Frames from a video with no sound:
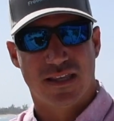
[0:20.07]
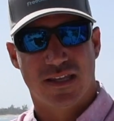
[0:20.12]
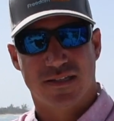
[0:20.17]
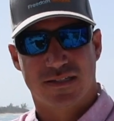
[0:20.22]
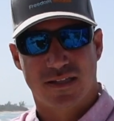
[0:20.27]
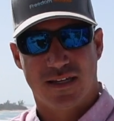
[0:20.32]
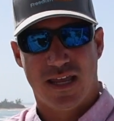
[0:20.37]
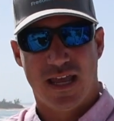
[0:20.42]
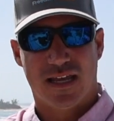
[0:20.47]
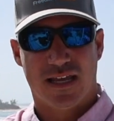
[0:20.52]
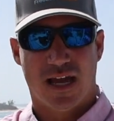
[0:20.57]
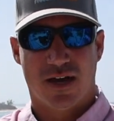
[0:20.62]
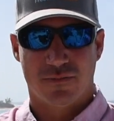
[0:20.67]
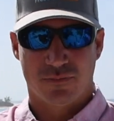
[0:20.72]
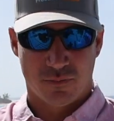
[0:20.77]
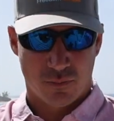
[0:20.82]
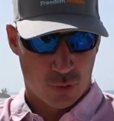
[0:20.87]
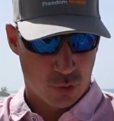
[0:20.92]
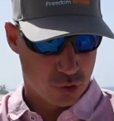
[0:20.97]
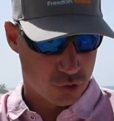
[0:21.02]
like this and hang
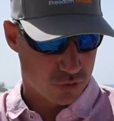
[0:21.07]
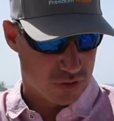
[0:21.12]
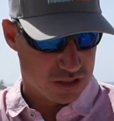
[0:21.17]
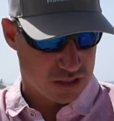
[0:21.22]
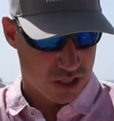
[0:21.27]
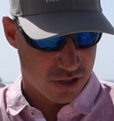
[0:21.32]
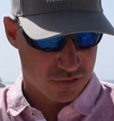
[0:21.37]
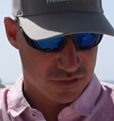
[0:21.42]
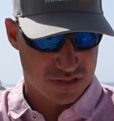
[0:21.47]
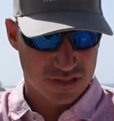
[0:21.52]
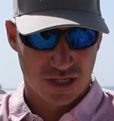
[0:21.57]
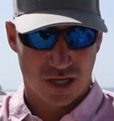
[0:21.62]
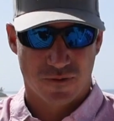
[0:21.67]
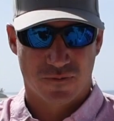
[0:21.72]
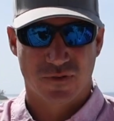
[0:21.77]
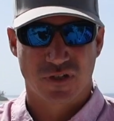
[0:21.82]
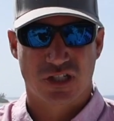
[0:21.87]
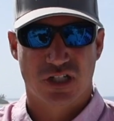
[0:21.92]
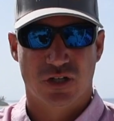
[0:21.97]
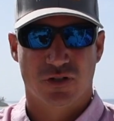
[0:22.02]
out in Puerto Rico and
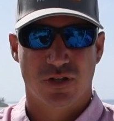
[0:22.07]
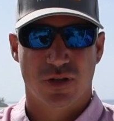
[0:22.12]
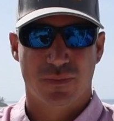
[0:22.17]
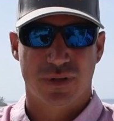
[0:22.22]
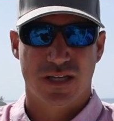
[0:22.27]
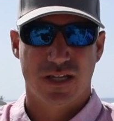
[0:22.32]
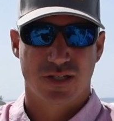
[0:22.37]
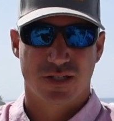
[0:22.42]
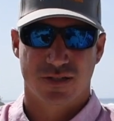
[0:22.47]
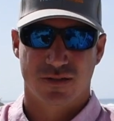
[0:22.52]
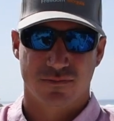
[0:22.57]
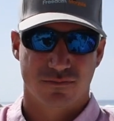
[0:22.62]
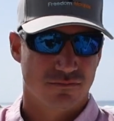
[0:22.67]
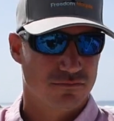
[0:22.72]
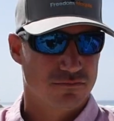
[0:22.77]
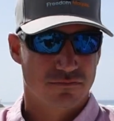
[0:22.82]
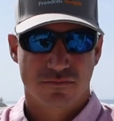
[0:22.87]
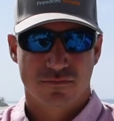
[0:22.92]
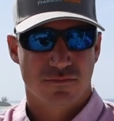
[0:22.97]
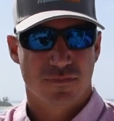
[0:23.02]
stuff and chill on the beach
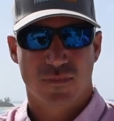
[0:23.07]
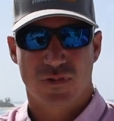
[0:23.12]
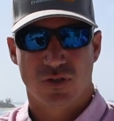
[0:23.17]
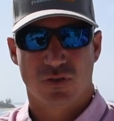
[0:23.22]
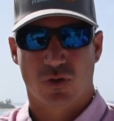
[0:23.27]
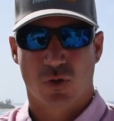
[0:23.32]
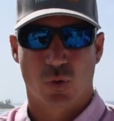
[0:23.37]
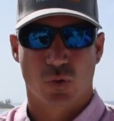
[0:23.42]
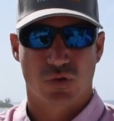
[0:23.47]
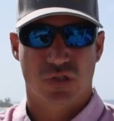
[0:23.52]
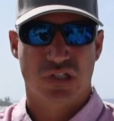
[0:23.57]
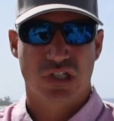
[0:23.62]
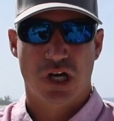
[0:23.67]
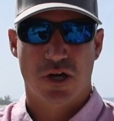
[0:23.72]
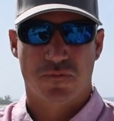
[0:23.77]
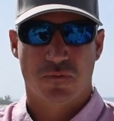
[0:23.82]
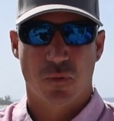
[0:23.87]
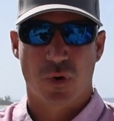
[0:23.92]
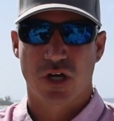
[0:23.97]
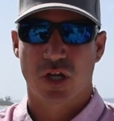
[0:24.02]
and do cool
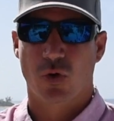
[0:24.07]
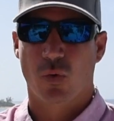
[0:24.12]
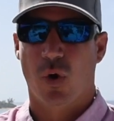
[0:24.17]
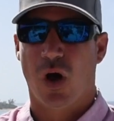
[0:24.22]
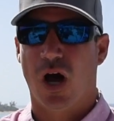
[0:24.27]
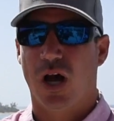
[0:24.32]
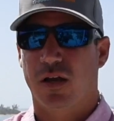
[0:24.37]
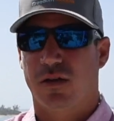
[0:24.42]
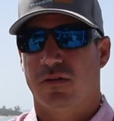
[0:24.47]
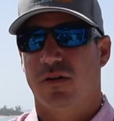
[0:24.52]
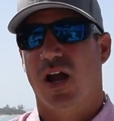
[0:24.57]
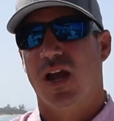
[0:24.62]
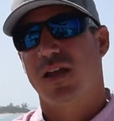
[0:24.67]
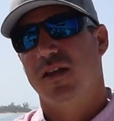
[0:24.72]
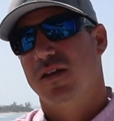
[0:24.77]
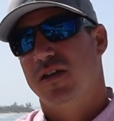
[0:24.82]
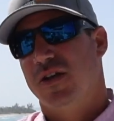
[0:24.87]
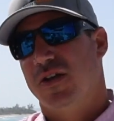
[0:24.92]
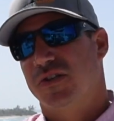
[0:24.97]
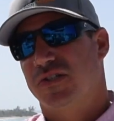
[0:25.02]
stuff when you want,
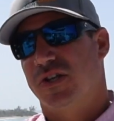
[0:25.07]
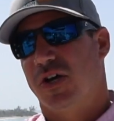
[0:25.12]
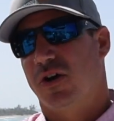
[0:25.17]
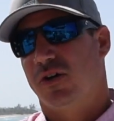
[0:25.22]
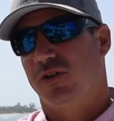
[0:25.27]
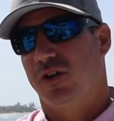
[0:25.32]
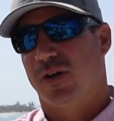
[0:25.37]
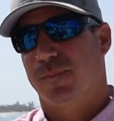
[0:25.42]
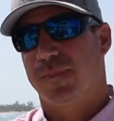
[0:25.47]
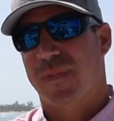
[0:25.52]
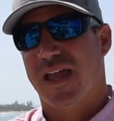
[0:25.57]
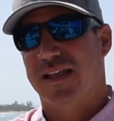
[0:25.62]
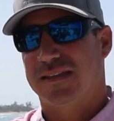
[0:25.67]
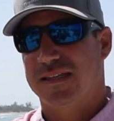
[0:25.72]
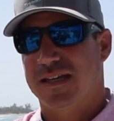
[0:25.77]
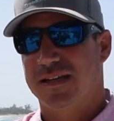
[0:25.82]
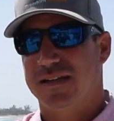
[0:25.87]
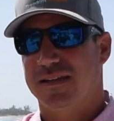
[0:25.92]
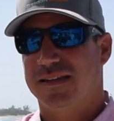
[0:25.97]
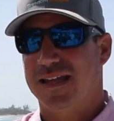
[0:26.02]
right? So look, at
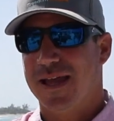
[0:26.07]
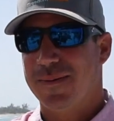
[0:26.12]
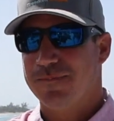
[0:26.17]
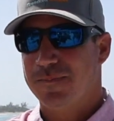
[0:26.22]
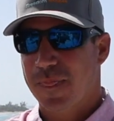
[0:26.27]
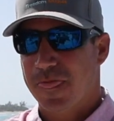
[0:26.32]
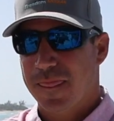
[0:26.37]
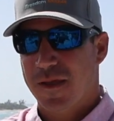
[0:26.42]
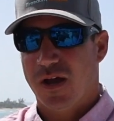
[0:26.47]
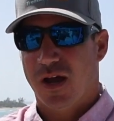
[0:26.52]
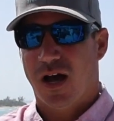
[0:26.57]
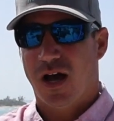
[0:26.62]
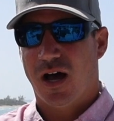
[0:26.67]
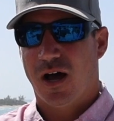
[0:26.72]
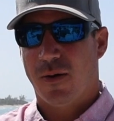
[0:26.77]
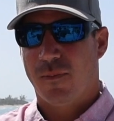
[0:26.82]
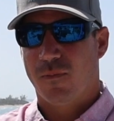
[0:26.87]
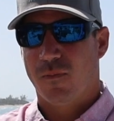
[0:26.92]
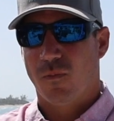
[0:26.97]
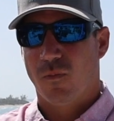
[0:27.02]
the end of the
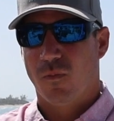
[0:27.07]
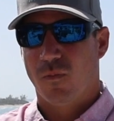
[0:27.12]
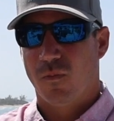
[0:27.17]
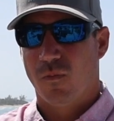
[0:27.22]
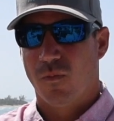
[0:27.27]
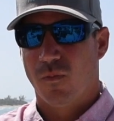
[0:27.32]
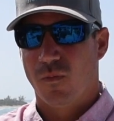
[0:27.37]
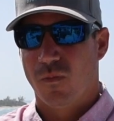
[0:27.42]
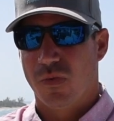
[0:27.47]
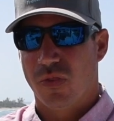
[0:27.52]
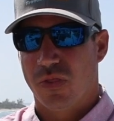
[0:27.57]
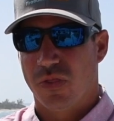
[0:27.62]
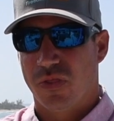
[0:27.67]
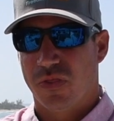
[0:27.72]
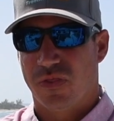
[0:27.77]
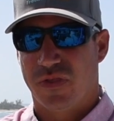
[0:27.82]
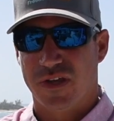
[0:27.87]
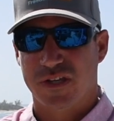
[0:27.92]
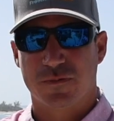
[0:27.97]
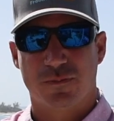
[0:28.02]
day,
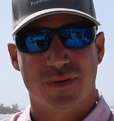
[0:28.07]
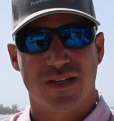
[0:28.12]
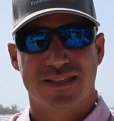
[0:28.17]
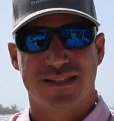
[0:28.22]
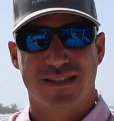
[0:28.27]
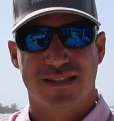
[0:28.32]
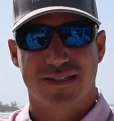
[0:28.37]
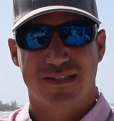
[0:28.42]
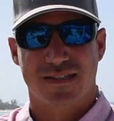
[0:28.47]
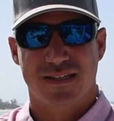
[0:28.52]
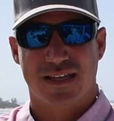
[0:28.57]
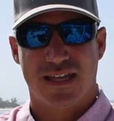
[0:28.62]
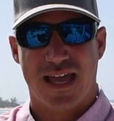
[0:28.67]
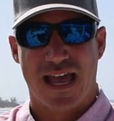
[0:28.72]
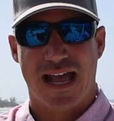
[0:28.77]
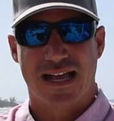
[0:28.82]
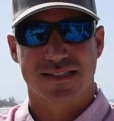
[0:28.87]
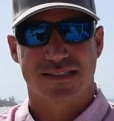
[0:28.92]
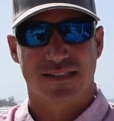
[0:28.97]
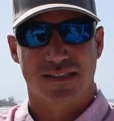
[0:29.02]
this business
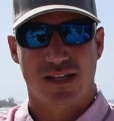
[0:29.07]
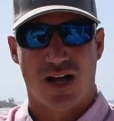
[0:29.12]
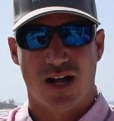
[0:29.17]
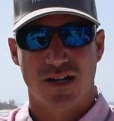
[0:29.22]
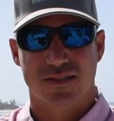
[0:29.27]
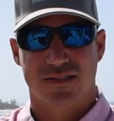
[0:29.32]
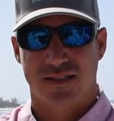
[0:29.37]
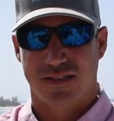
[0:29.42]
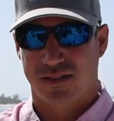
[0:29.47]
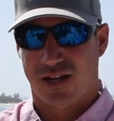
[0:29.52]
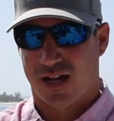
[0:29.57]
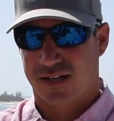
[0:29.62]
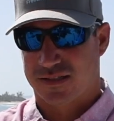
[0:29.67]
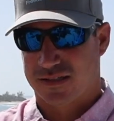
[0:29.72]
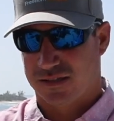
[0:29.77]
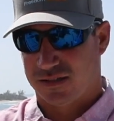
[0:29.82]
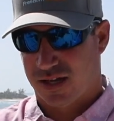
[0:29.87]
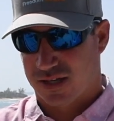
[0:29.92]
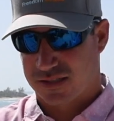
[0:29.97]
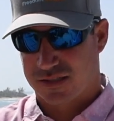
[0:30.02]
has lots and
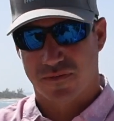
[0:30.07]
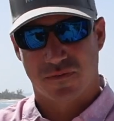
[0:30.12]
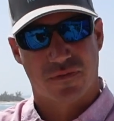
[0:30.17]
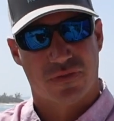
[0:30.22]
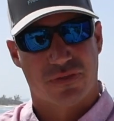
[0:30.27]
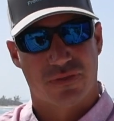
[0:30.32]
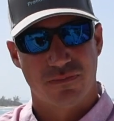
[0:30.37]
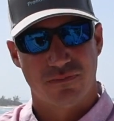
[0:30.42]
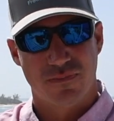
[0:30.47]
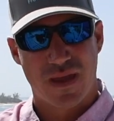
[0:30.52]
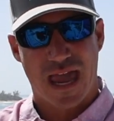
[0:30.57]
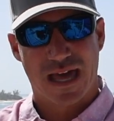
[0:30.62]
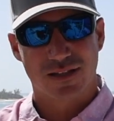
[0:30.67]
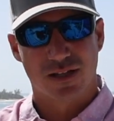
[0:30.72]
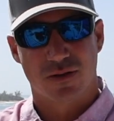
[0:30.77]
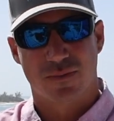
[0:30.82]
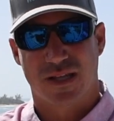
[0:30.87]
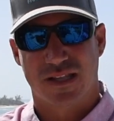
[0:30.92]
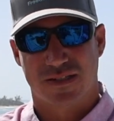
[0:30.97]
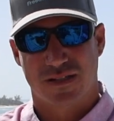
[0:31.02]
lots and lots of
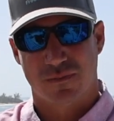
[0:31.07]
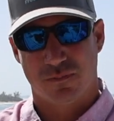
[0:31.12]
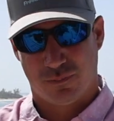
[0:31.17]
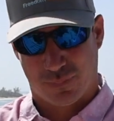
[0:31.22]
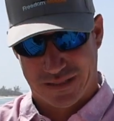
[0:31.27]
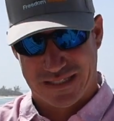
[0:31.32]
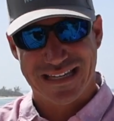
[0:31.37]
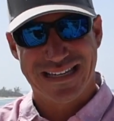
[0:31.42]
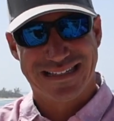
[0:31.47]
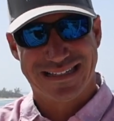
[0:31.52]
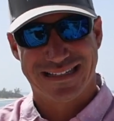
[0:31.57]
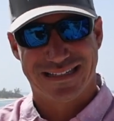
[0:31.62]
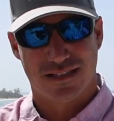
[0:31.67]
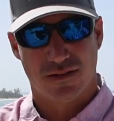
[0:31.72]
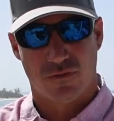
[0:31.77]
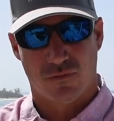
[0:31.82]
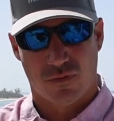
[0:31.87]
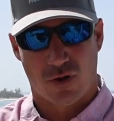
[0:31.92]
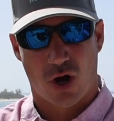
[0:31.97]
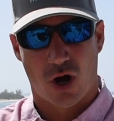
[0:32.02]
elements and pieces
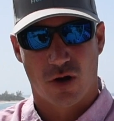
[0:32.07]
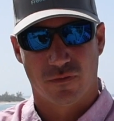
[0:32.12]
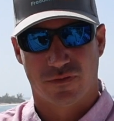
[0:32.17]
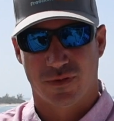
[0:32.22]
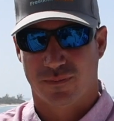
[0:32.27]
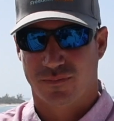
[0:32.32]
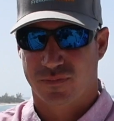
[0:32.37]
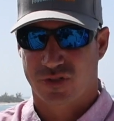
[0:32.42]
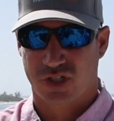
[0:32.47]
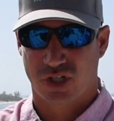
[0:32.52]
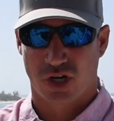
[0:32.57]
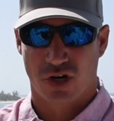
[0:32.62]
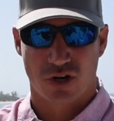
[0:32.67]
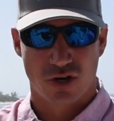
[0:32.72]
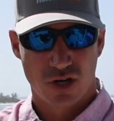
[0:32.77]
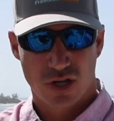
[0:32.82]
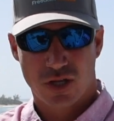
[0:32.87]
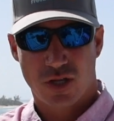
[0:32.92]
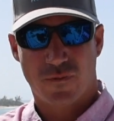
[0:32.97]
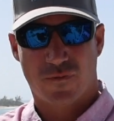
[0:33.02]
involved. I'm
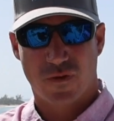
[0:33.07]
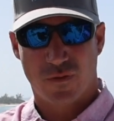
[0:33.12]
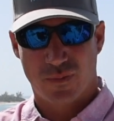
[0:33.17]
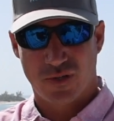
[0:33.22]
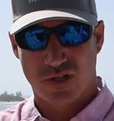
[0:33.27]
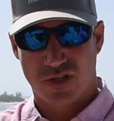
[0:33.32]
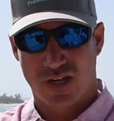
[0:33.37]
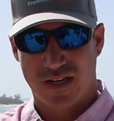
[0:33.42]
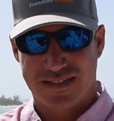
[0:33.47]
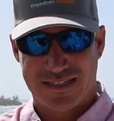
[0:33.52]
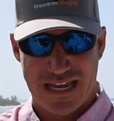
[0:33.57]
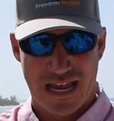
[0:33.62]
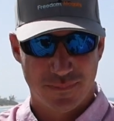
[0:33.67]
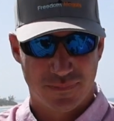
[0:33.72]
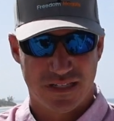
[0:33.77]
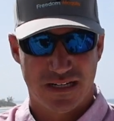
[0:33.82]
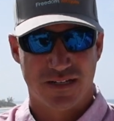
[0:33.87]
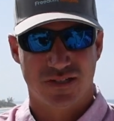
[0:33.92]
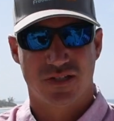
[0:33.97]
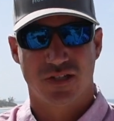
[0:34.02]
sure if you've been
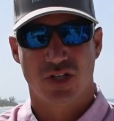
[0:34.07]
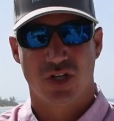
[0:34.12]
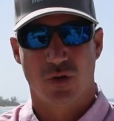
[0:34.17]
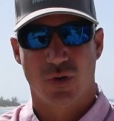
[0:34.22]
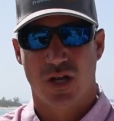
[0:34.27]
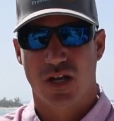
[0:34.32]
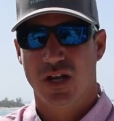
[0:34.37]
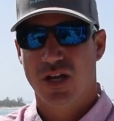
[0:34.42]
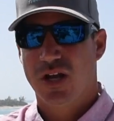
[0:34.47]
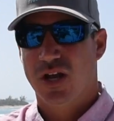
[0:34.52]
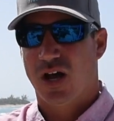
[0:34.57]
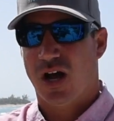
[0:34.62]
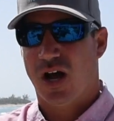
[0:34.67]
attempting to do it,